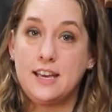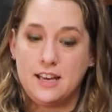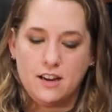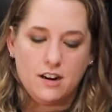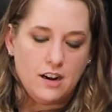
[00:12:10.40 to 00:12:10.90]

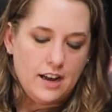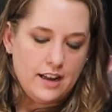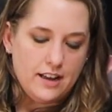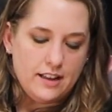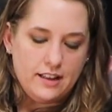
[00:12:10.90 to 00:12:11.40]
here
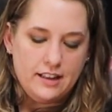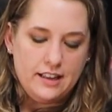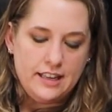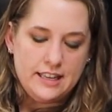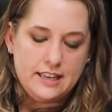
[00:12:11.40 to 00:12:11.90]
uh,
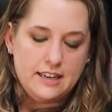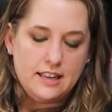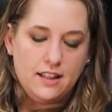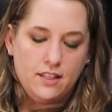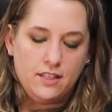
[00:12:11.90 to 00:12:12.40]
in
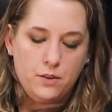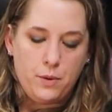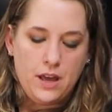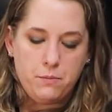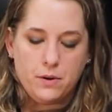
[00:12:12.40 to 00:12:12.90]
the
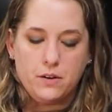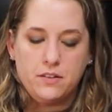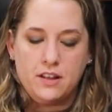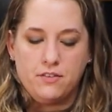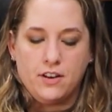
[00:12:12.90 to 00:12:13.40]
paper,
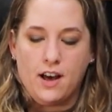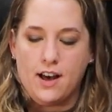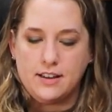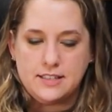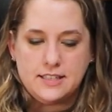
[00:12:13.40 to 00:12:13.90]
they've
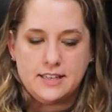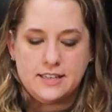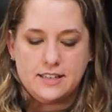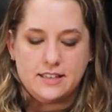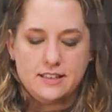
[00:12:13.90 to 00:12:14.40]
got
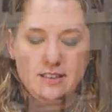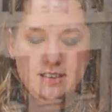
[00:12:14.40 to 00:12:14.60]
uh,